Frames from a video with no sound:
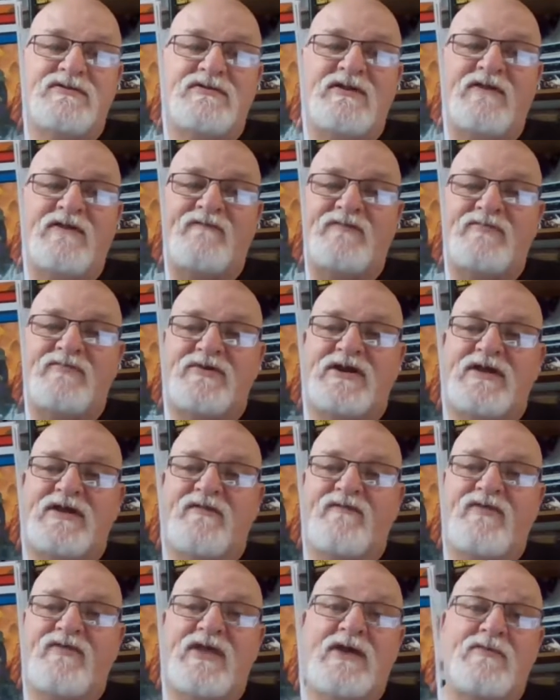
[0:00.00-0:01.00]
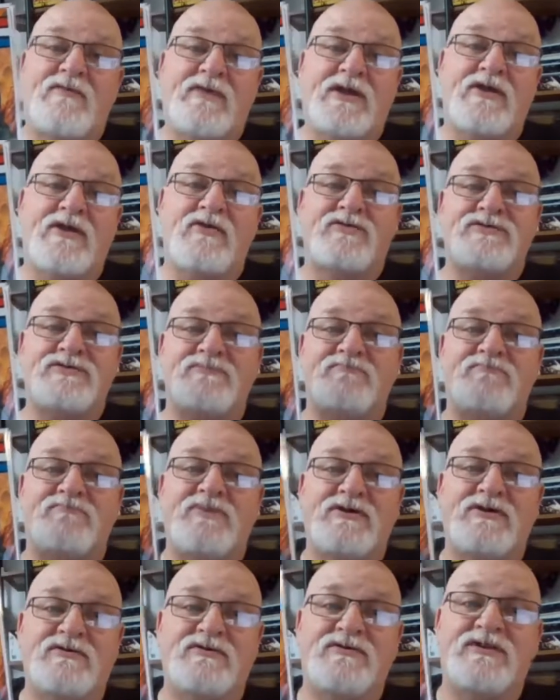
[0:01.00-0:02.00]
cover price for that when I go to
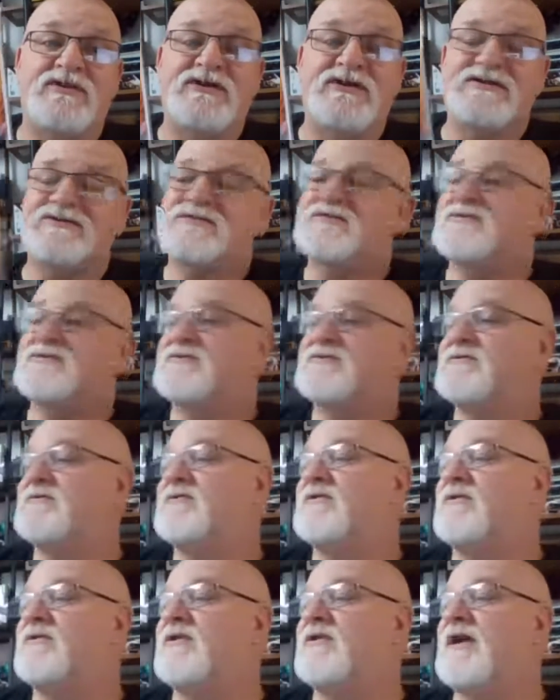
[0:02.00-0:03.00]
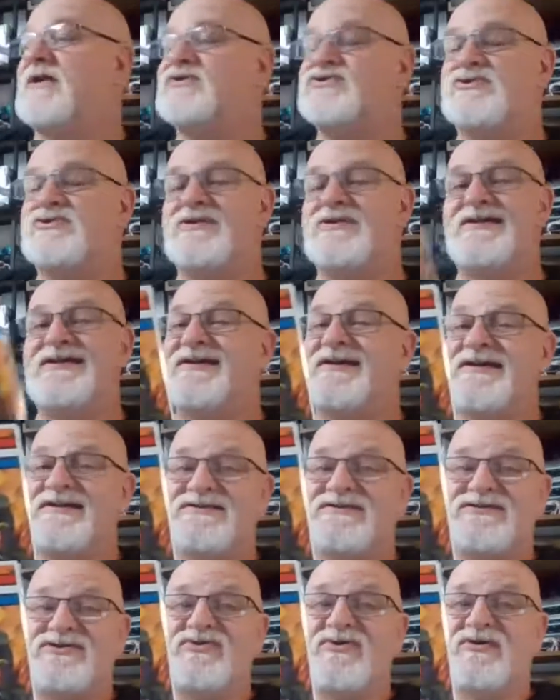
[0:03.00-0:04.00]
build this collection.
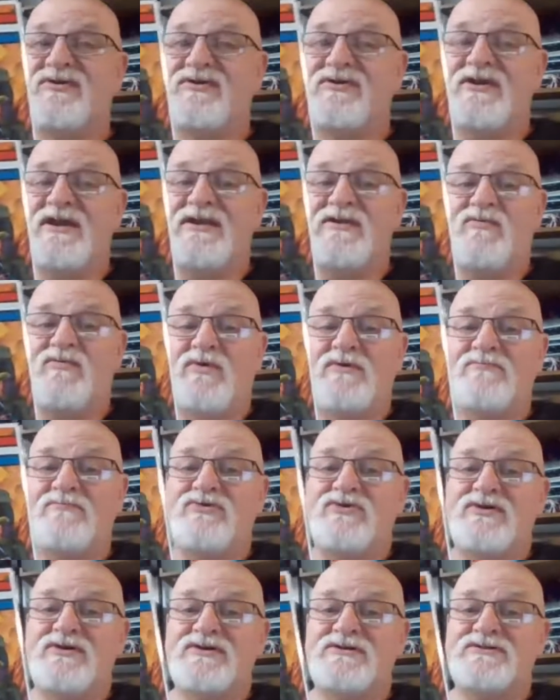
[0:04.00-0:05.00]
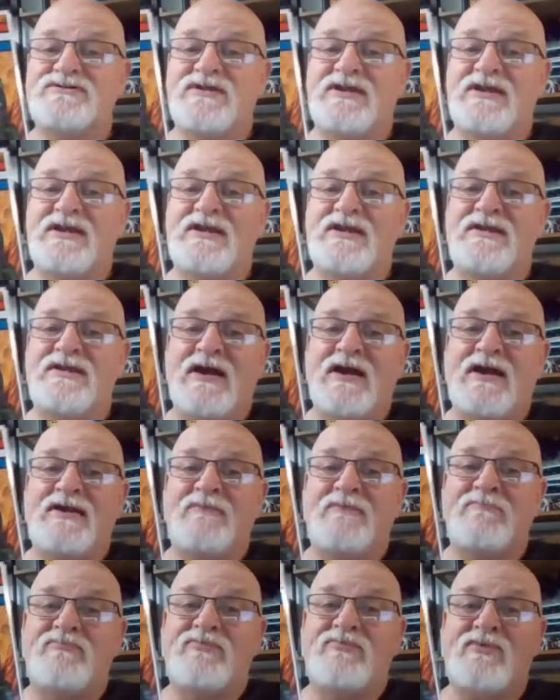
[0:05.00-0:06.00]
It's 281 books, and I
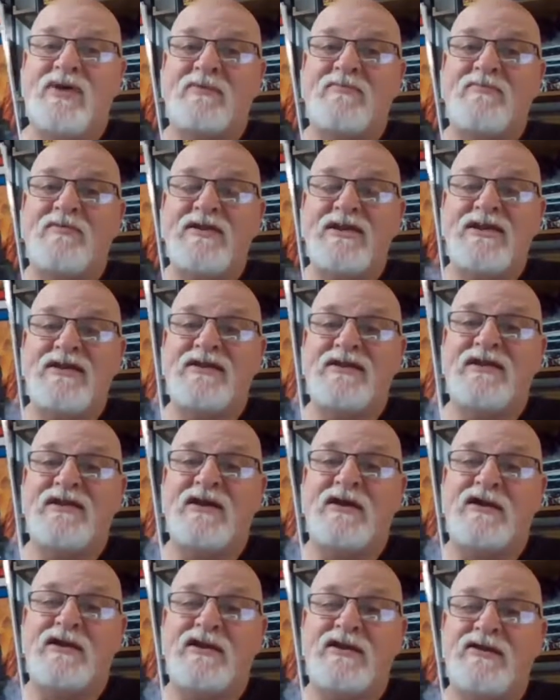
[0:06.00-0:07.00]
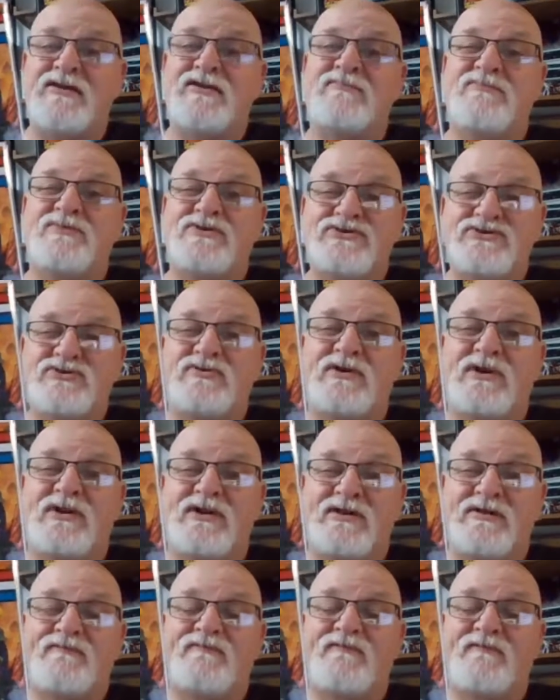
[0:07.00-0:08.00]
can probably get a good
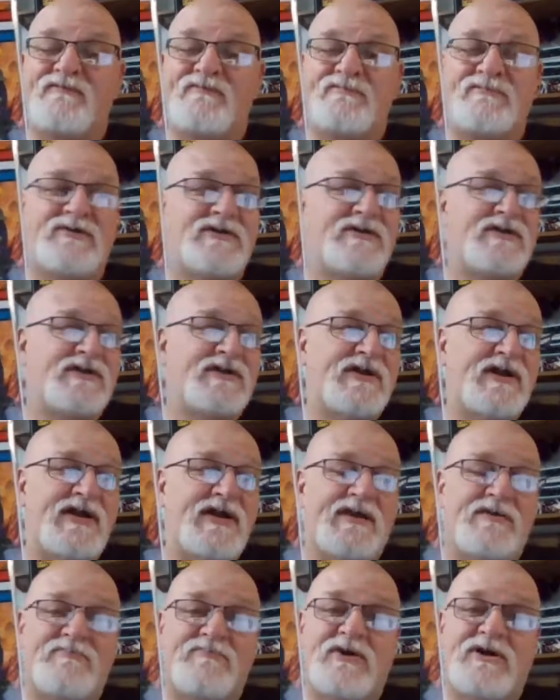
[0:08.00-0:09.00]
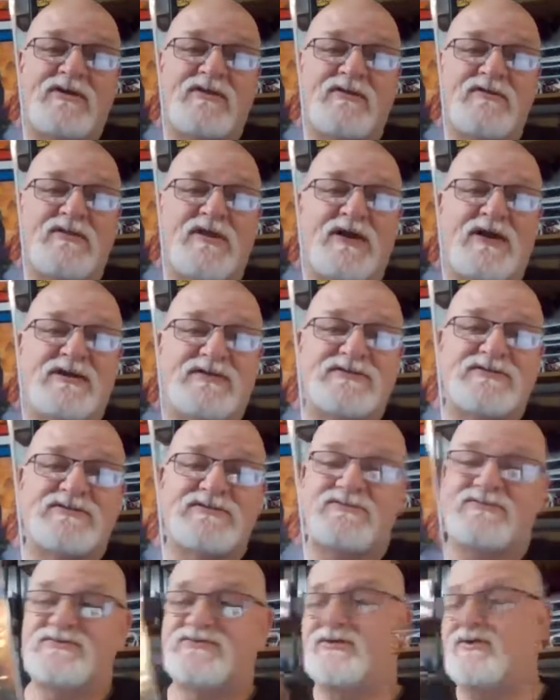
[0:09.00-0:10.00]
majority out of them at $1 or less.
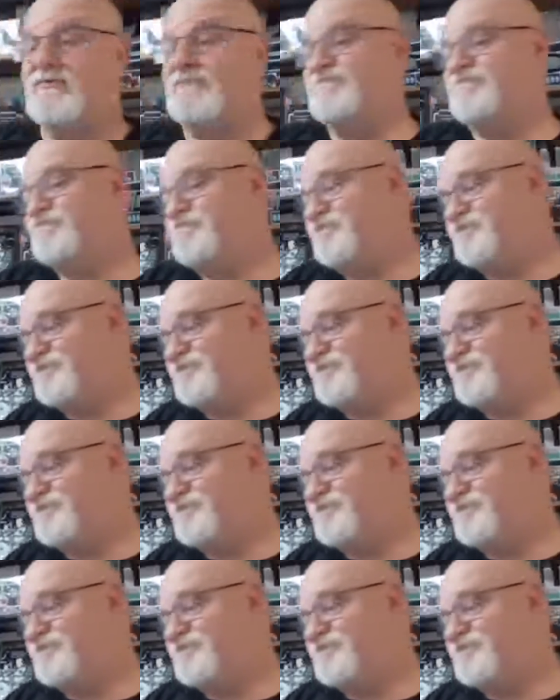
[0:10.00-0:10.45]
So